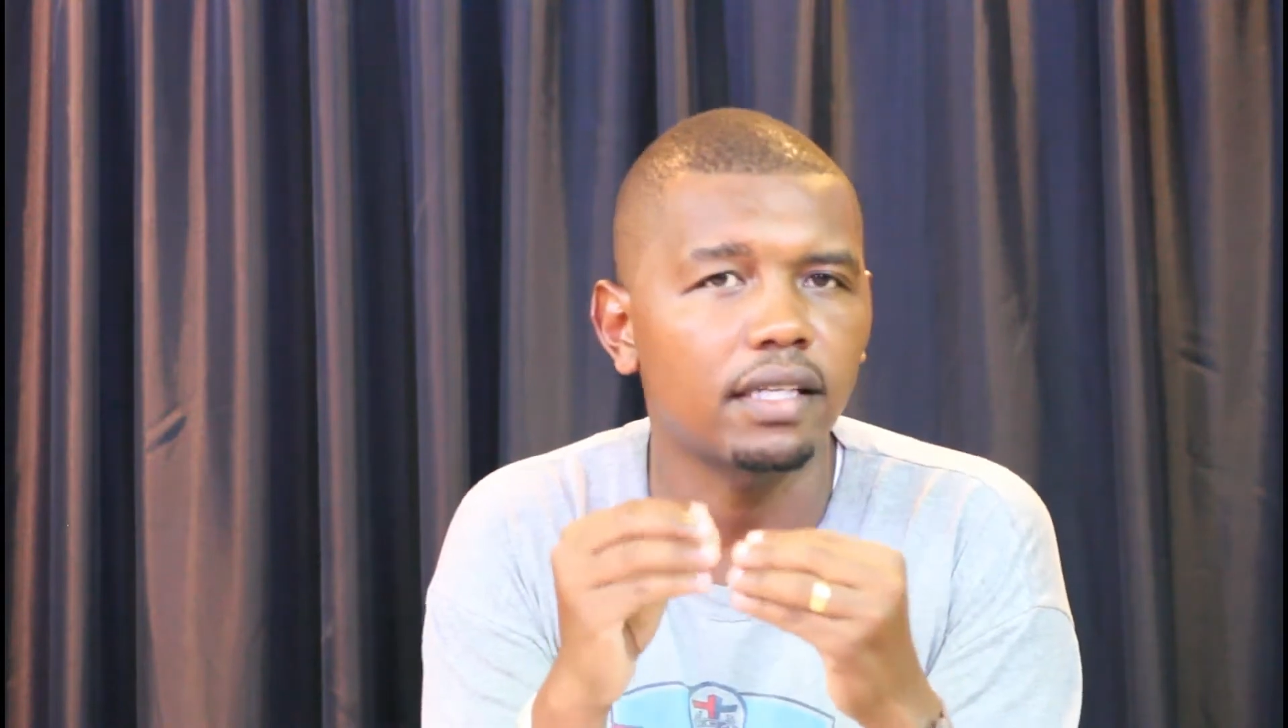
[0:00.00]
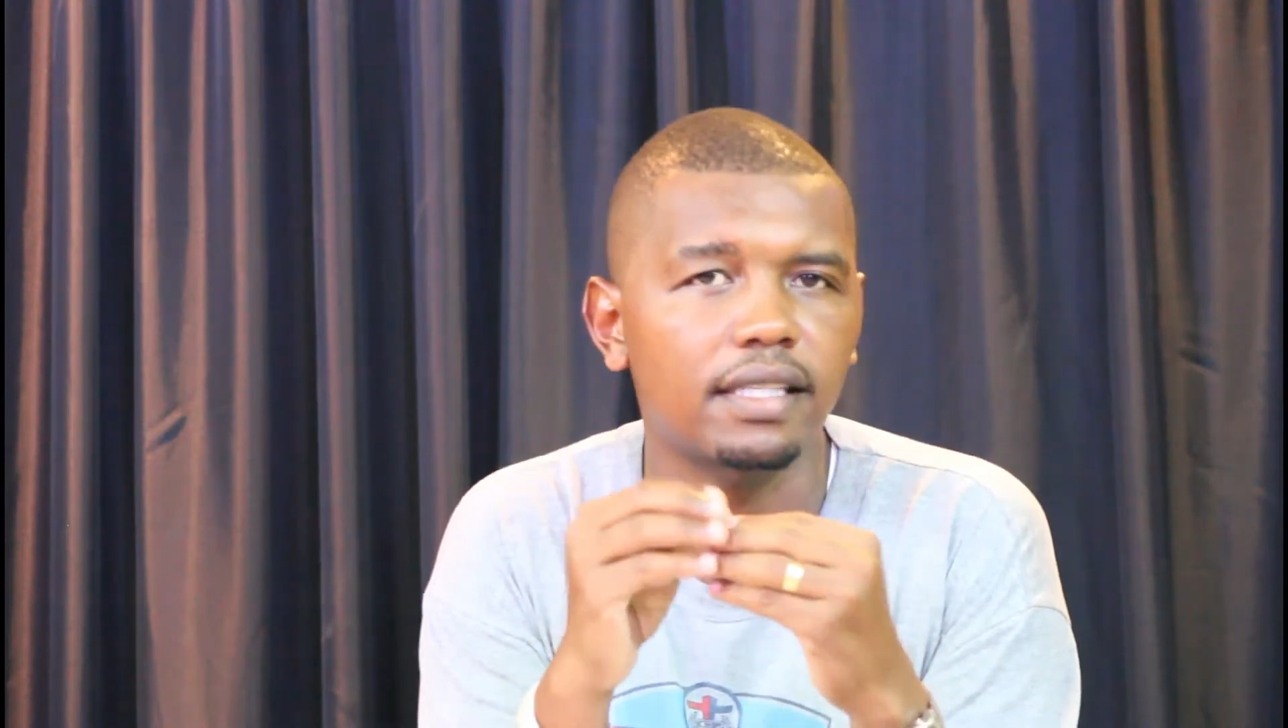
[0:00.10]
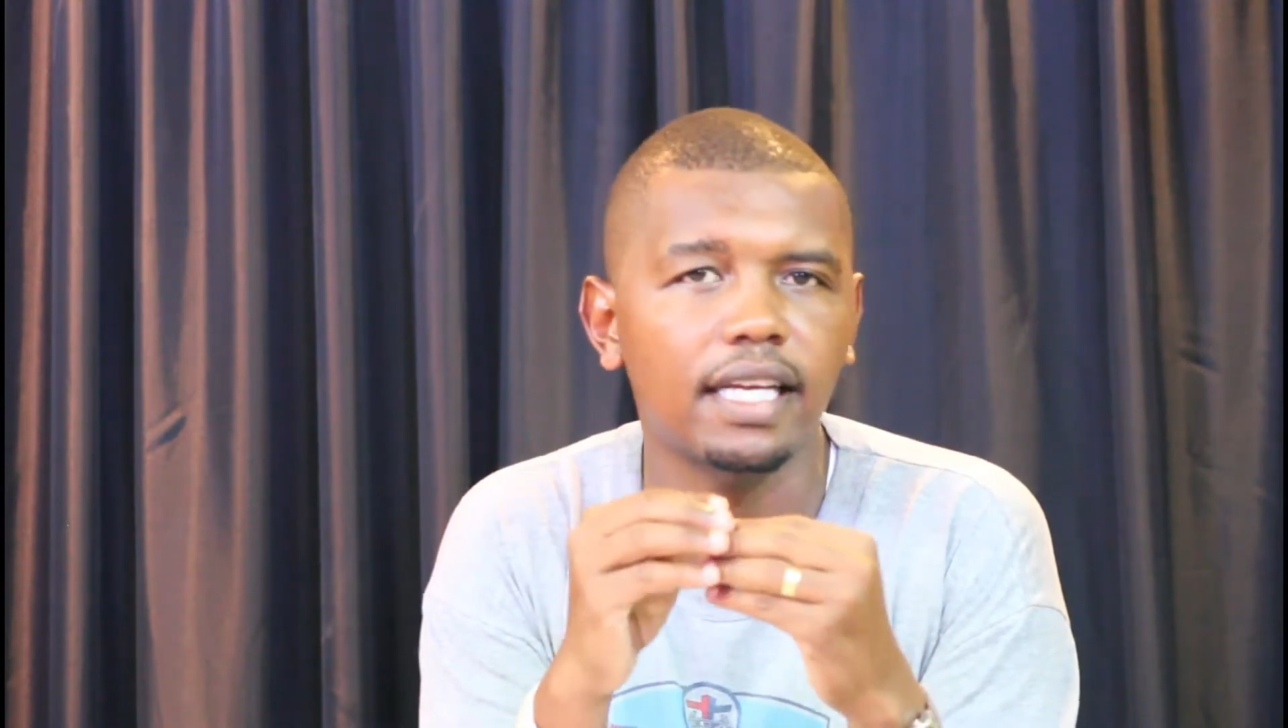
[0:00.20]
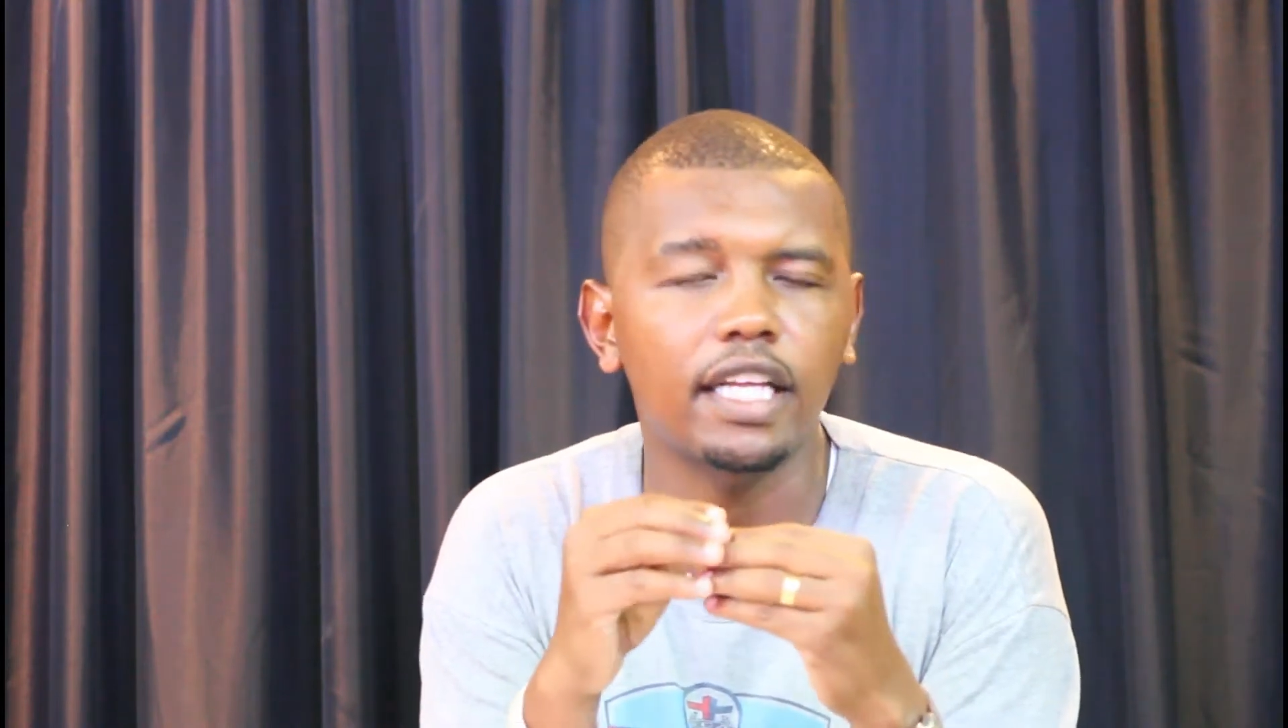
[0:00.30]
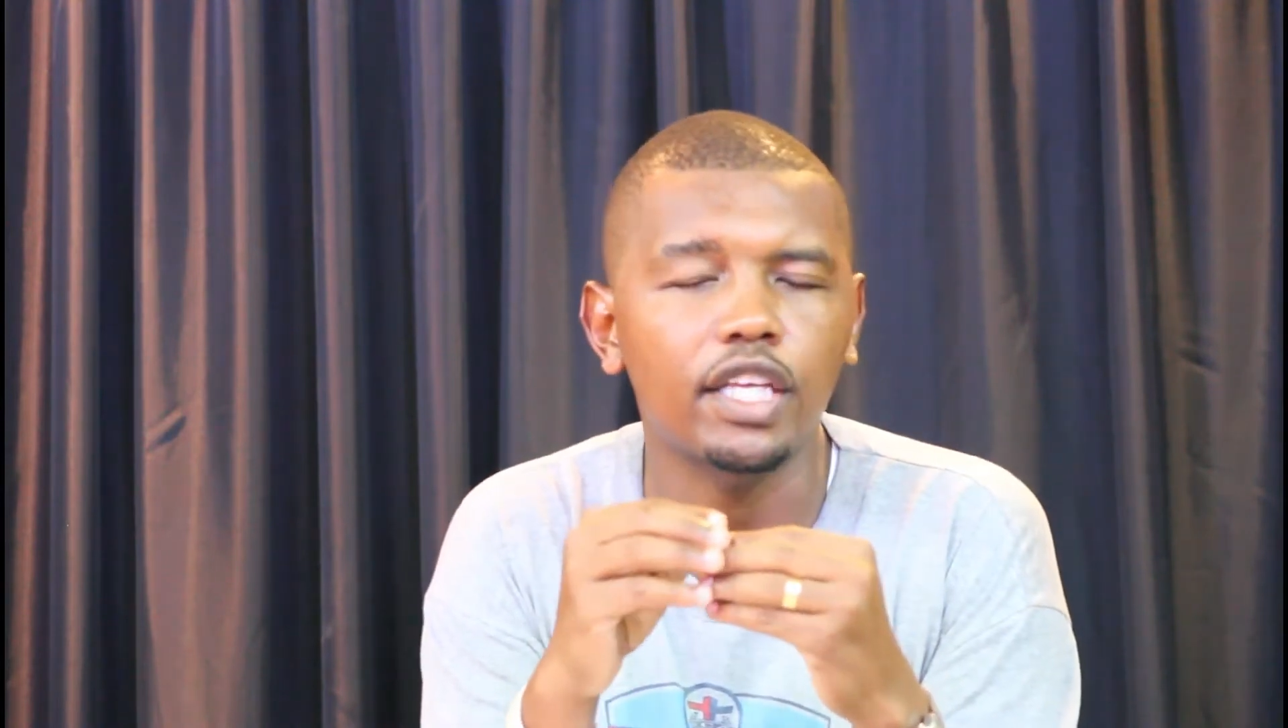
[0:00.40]
is
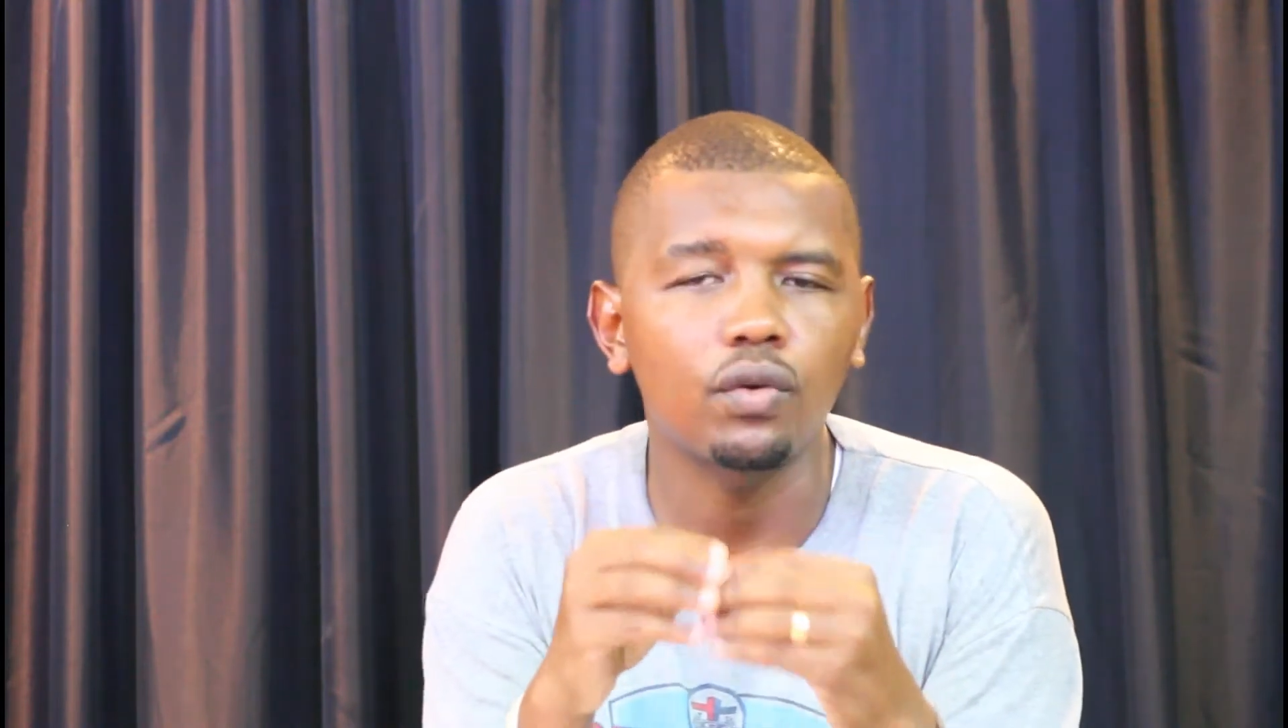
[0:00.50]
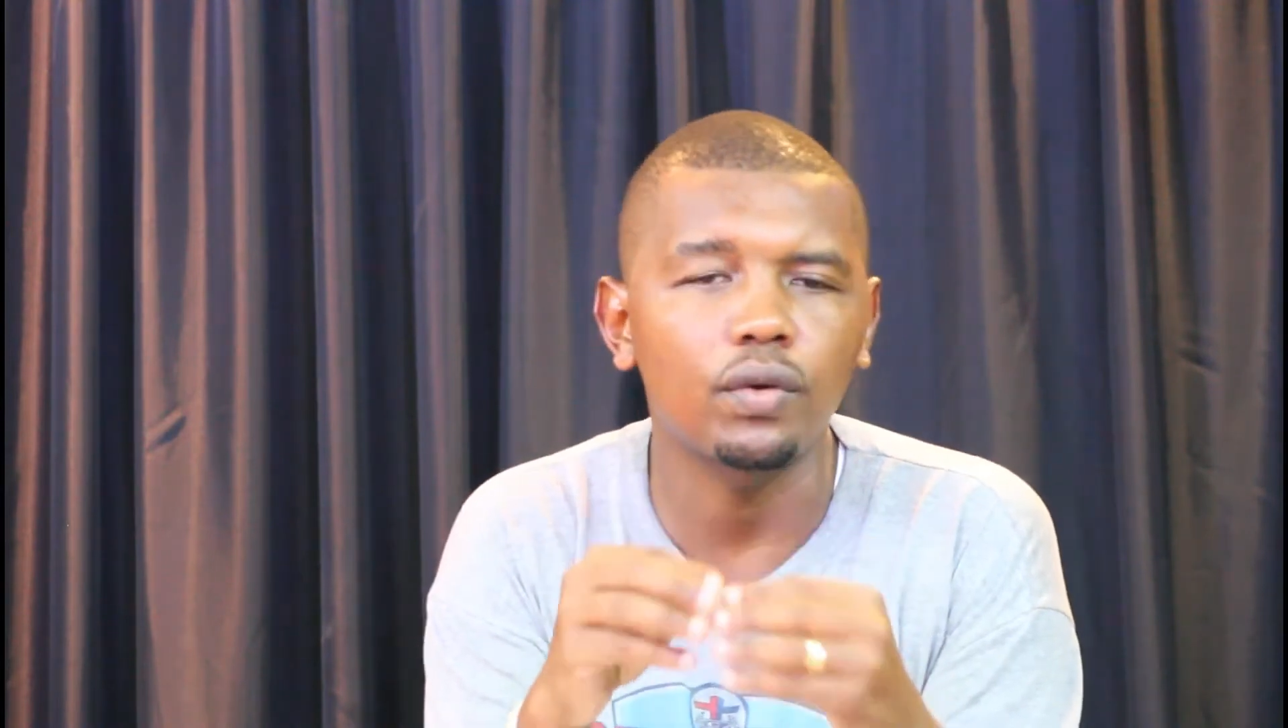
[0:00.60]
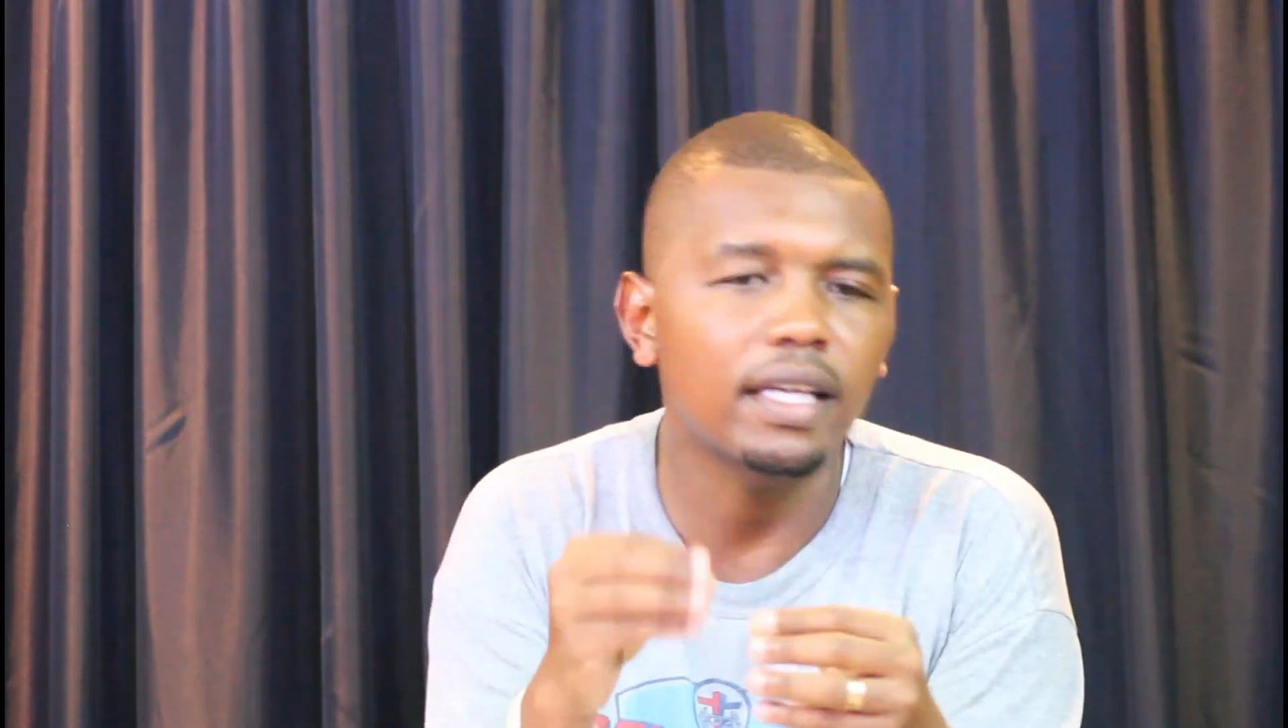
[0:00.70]
telling you,